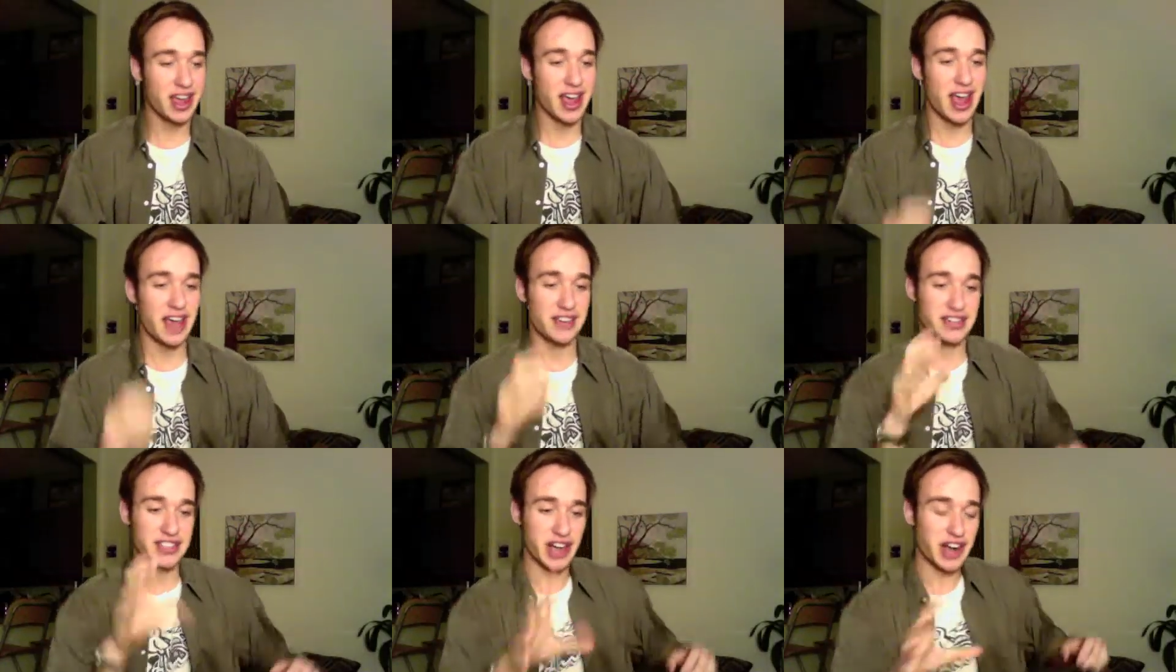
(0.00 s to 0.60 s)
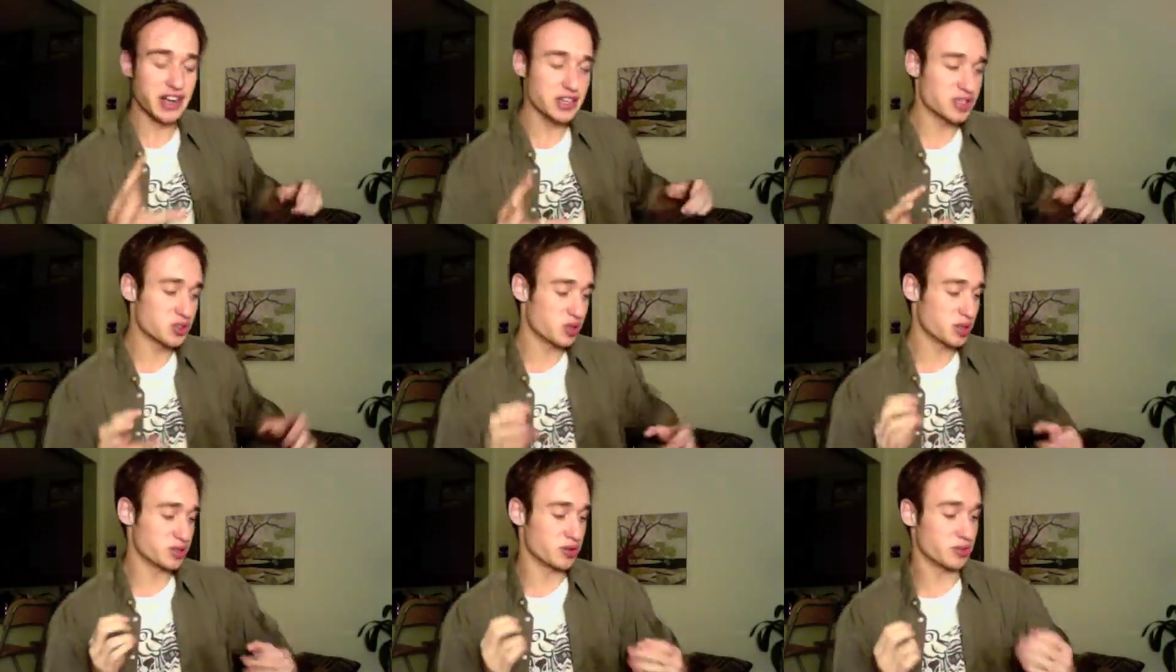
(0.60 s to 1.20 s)
and the
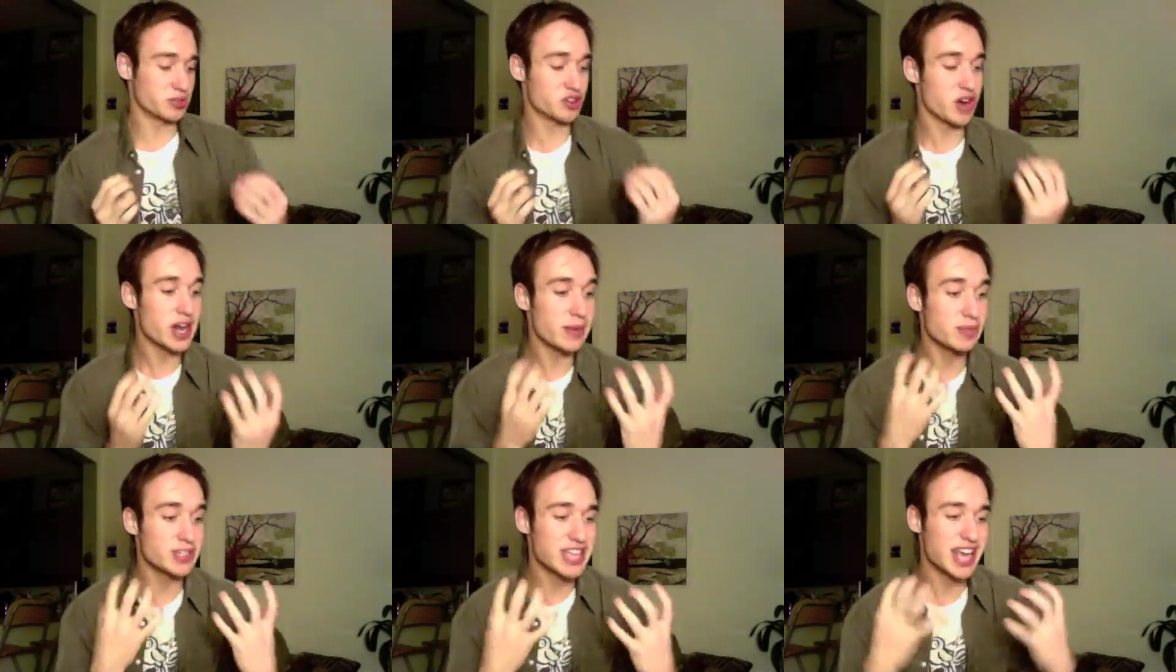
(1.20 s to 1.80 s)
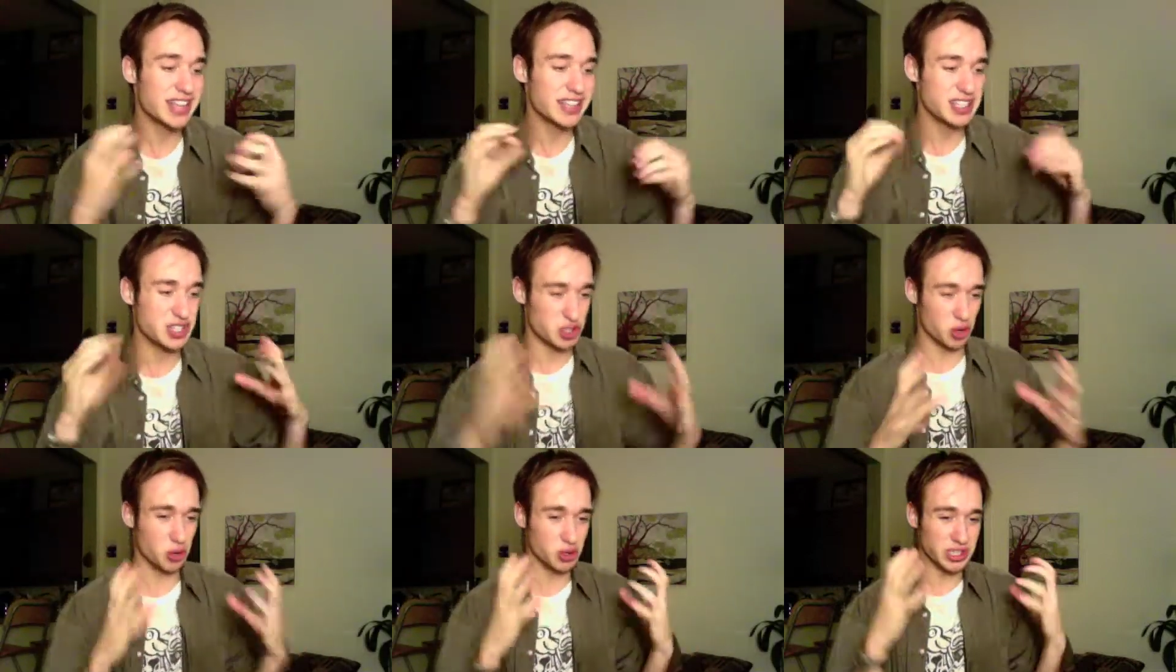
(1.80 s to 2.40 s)
dinosaurs were trying to protect these
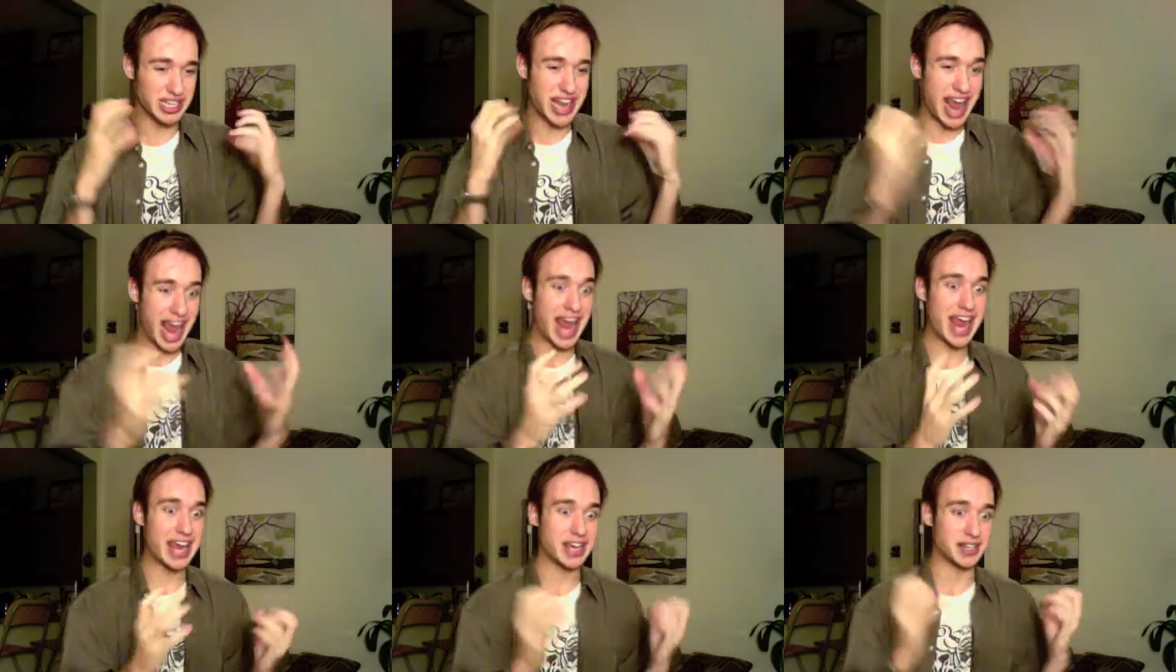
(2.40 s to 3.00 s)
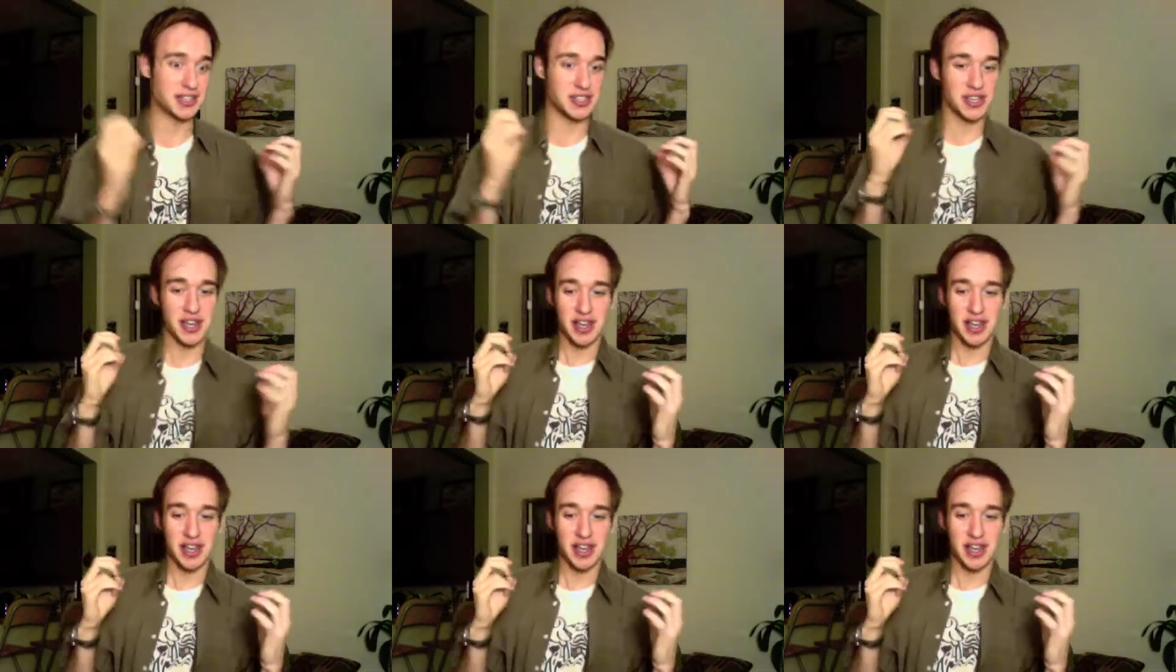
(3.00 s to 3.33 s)
golden eggs,